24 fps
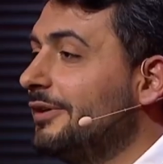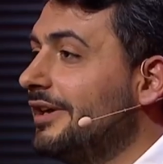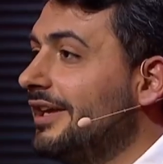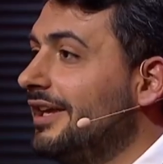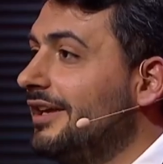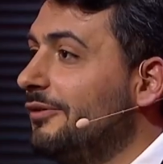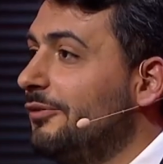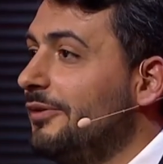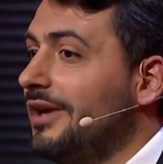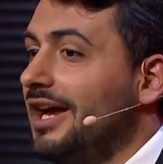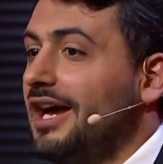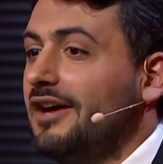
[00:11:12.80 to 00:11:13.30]

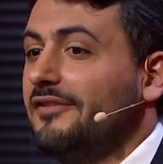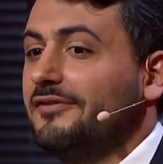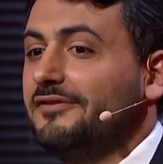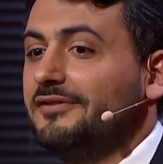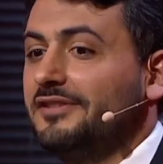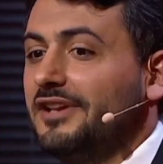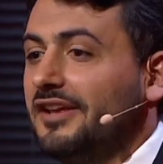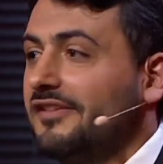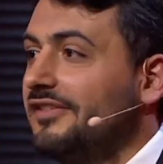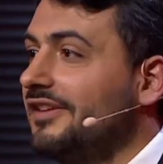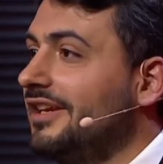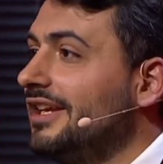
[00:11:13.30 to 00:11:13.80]
we have
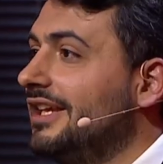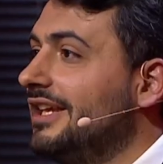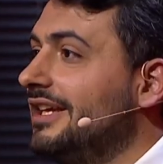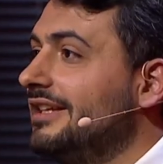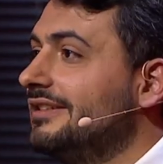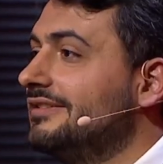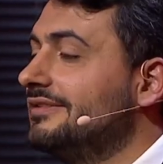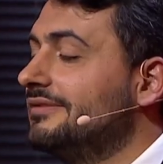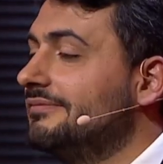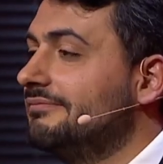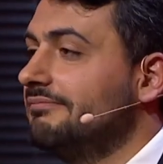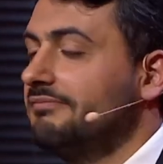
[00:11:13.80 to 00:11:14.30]

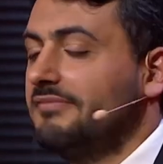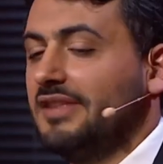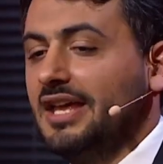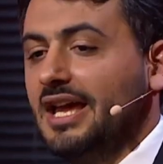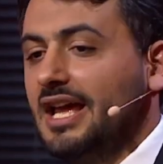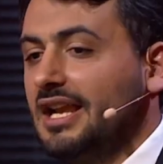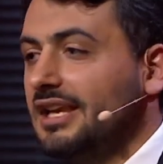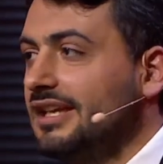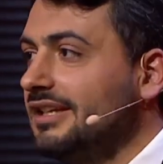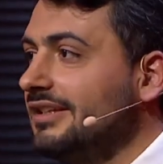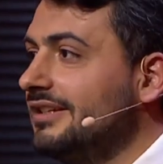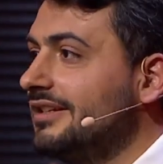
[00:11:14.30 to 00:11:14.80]
Netherlands. They
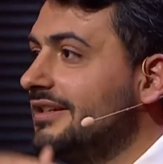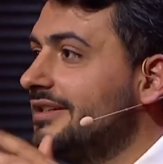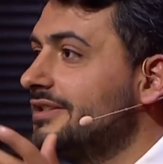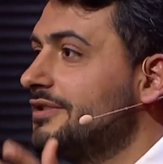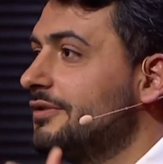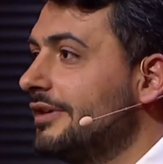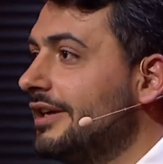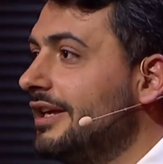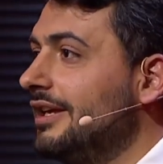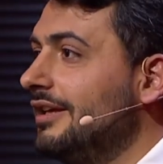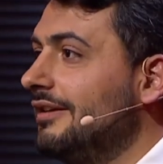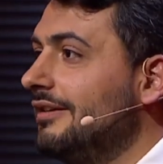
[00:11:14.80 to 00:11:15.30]
are leaders,
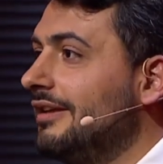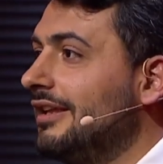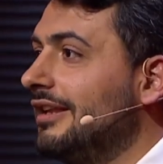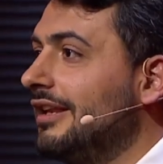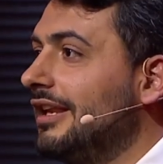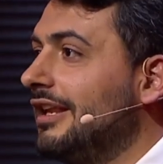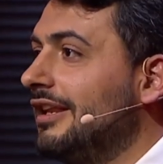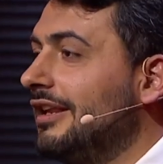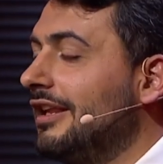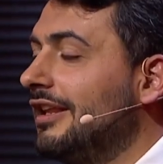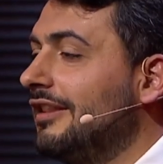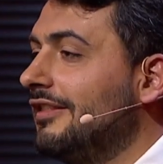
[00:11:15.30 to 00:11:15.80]

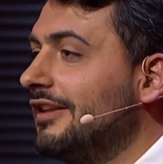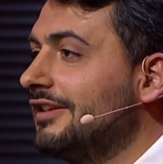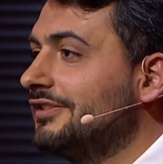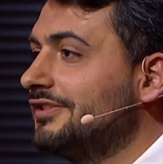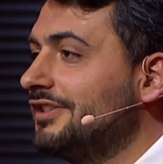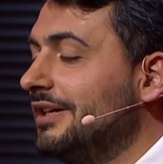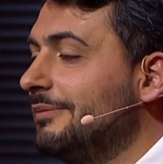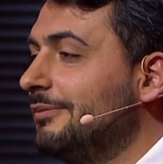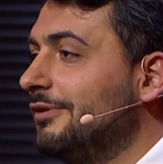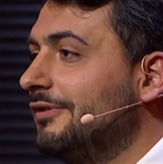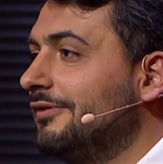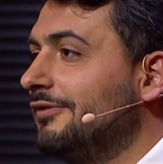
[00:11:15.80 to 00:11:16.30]
in the
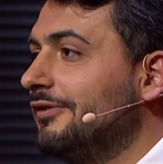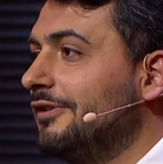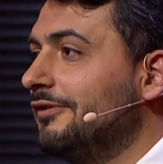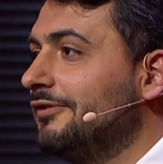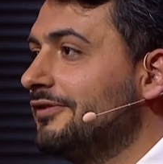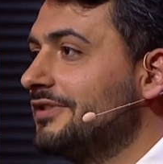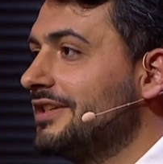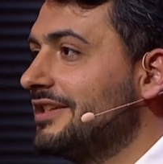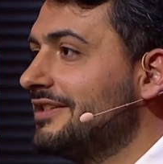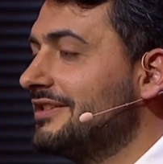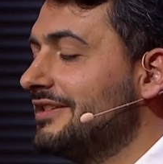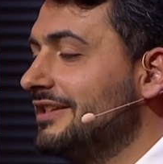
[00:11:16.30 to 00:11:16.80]
term of
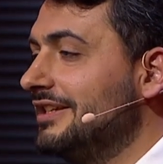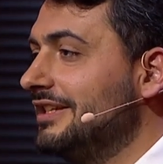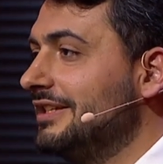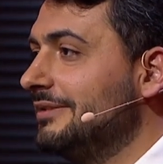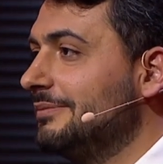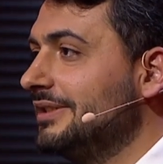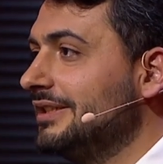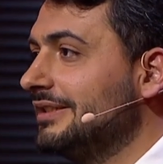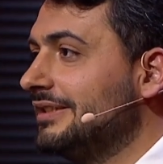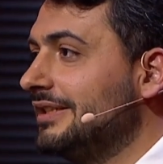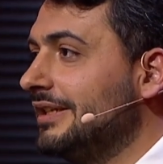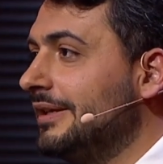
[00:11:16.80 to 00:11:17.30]

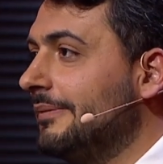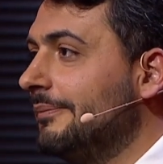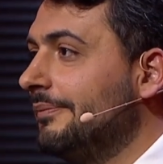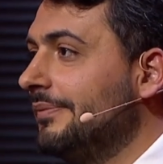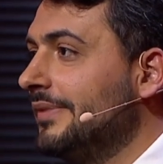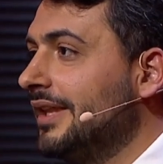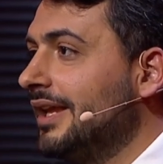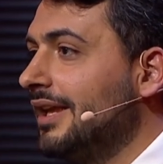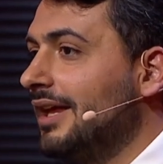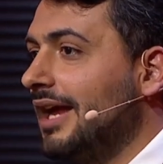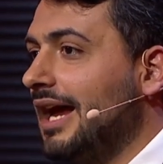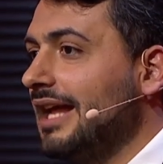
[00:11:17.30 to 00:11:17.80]
sustainability.
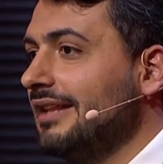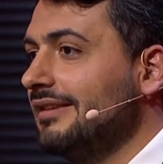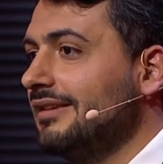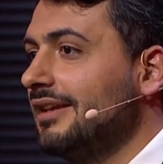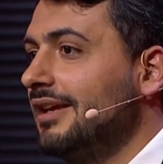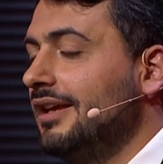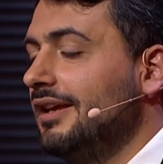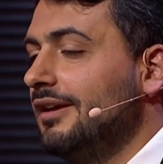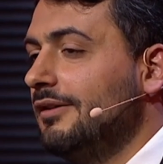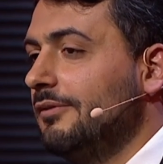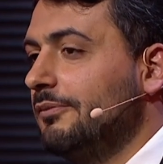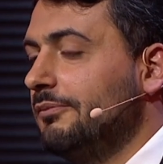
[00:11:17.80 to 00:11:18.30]
And
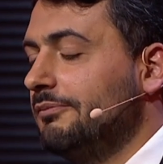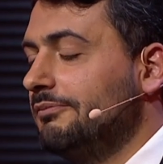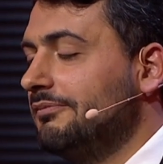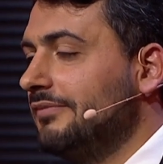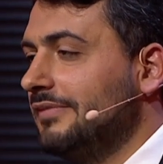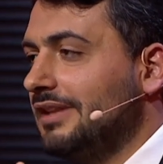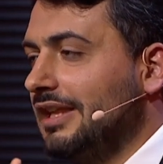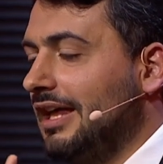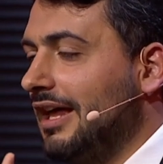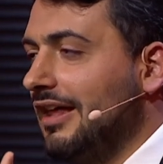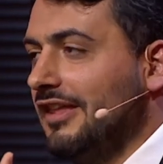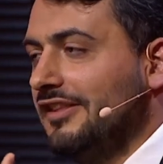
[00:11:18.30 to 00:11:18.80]

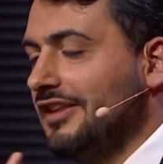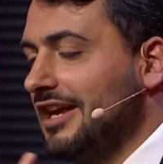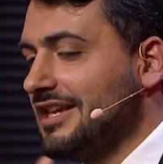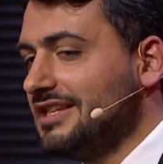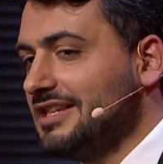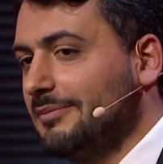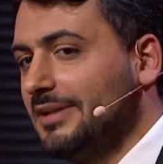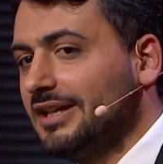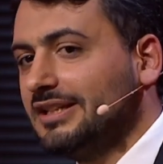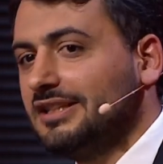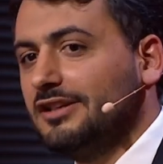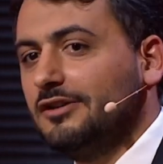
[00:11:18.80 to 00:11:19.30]
as
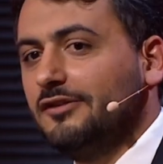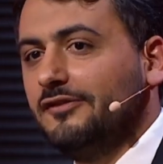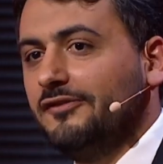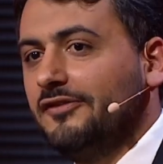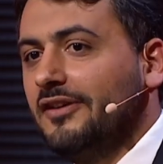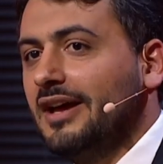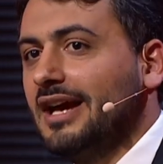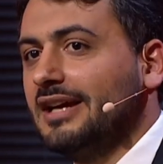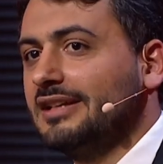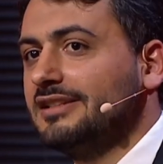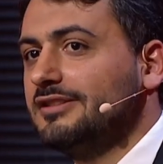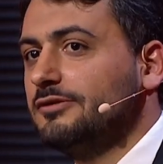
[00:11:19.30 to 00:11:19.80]
a matter of
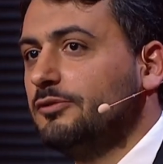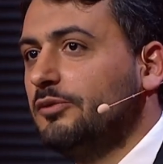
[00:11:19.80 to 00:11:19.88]
fact,